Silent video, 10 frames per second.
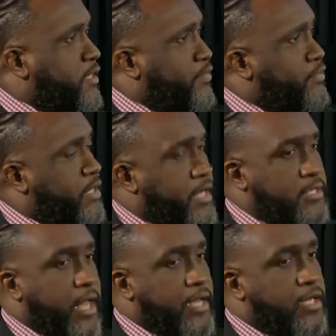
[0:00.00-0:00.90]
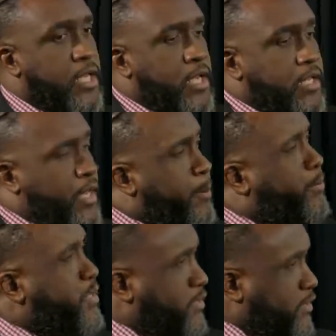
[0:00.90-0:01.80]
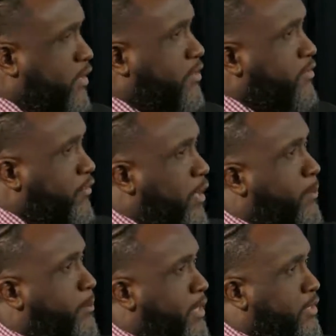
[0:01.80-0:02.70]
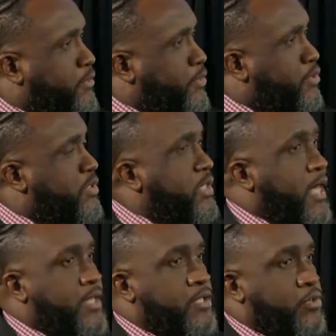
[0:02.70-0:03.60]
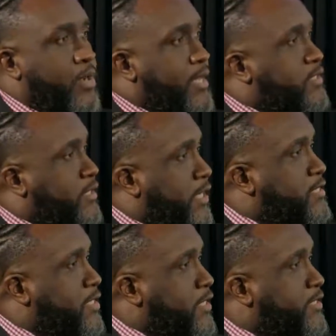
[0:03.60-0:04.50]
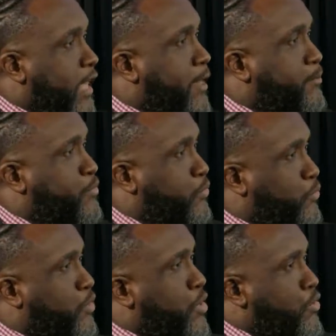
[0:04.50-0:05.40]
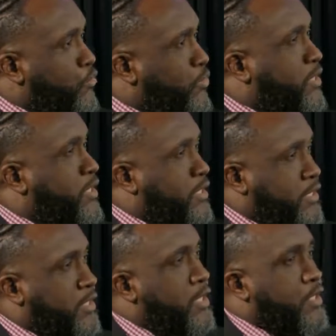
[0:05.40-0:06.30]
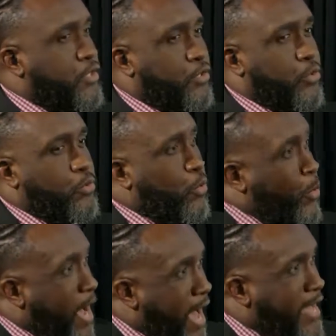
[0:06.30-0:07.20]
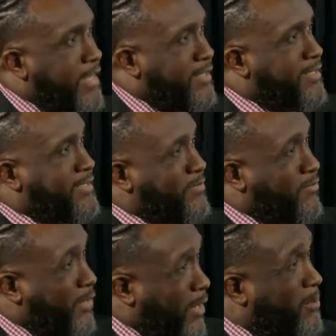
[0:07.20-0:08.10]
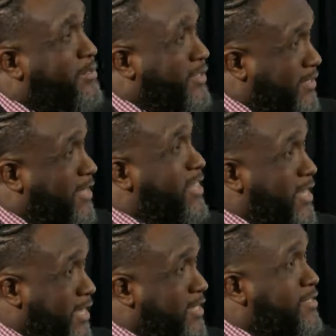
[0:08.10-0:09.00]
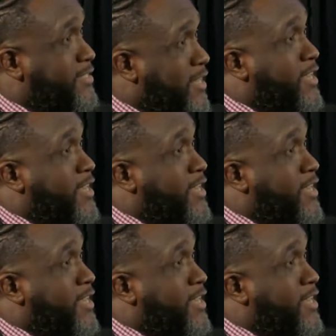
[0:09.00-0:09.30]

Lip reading: and everything else. And their personal development, would you say that you had to like take time to really, you know, go hard and develop certain things?